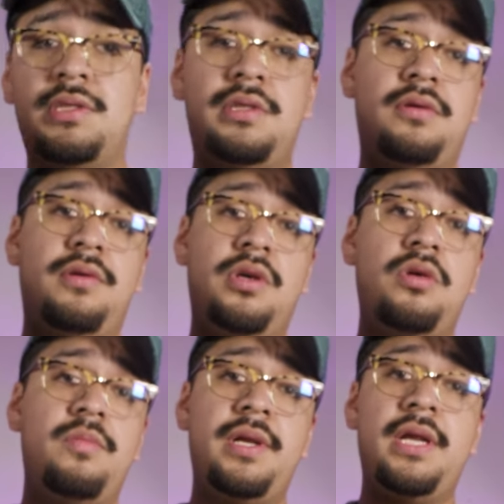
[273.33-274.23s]
So you
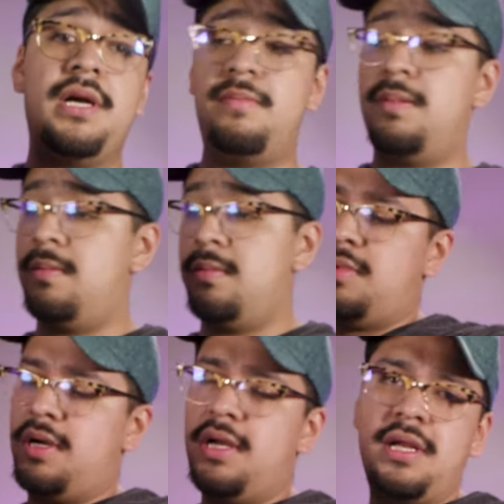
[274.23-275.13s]
open it up,
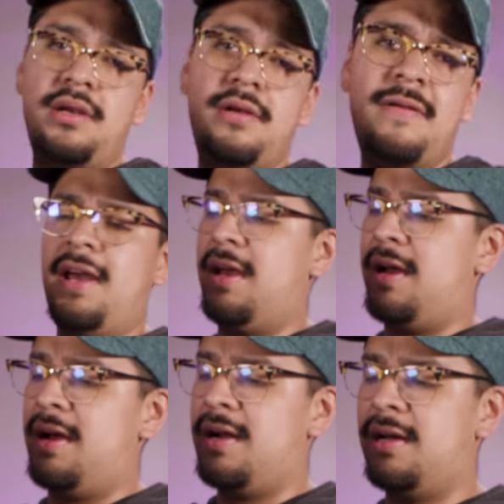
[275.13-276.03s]
put it in,
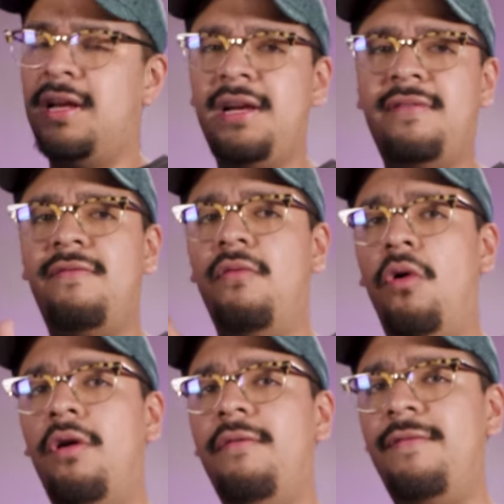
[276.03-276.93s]
and I like
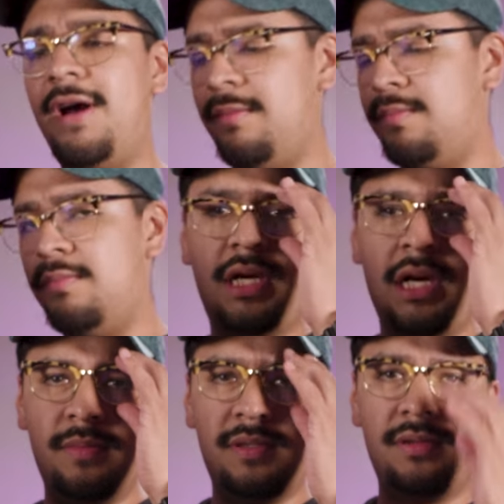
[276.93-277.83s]
4 or 5
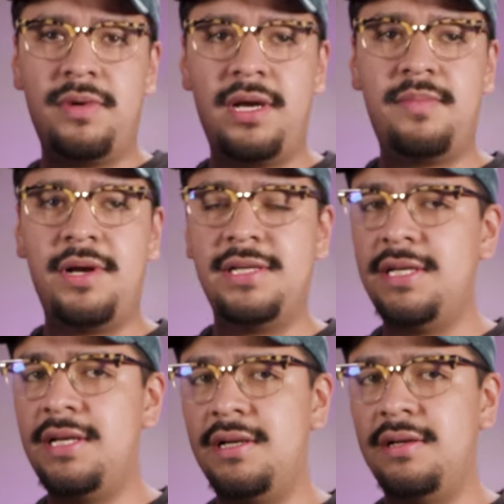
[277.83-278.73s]
times when I press
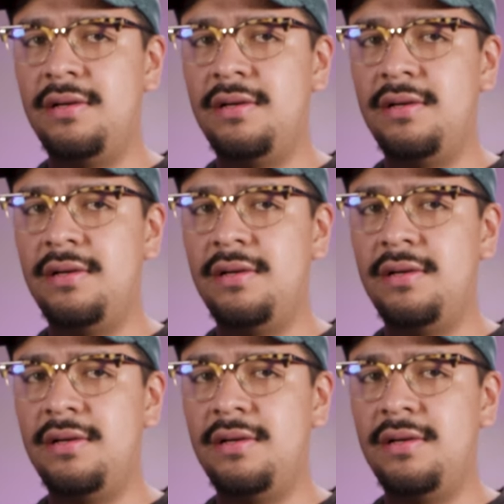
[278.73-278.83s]
it.